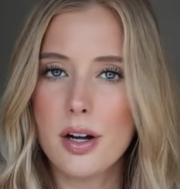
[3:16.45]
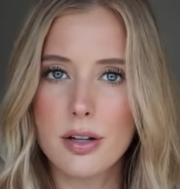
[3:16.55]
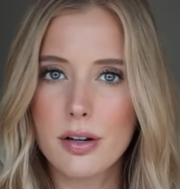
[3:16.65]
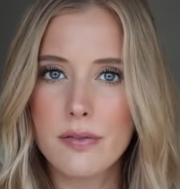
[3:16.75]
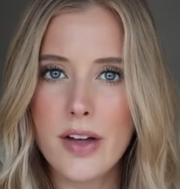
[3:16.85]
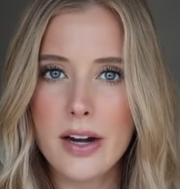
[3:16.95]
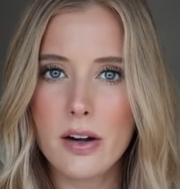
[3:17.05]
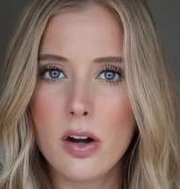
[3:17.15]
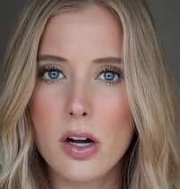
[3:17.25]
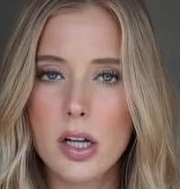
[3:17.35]
color of that
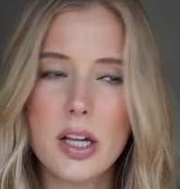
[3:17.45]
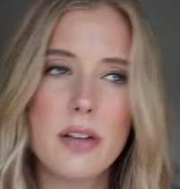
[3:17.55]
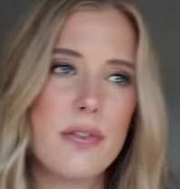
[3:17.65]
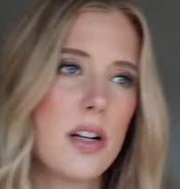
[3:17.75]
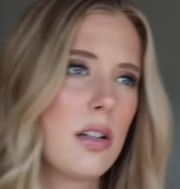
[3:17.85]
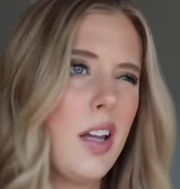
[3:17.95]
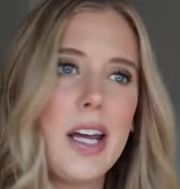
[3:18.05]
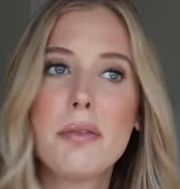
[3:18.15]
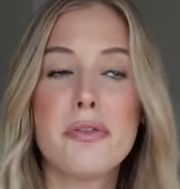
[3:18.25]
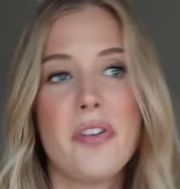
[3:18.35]
at all if you're
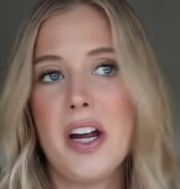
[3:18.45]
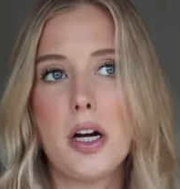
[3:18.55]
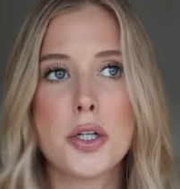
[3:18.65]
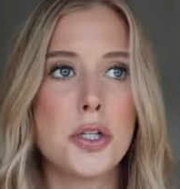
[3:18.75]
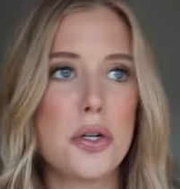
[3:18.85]
like fair